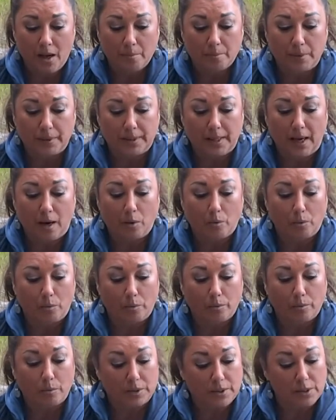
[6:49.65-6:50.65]
but that
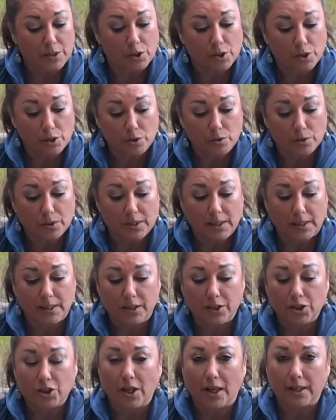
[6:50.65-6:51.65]
was induced and
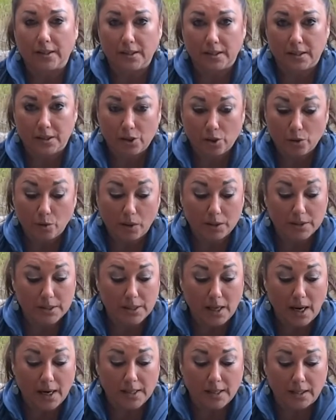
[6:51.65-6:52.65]
injected into our
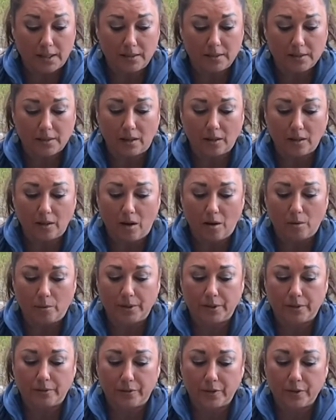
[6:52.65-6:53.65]
psyches along
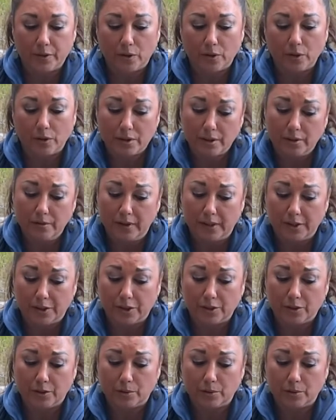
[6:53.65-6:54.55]
with the physical intervention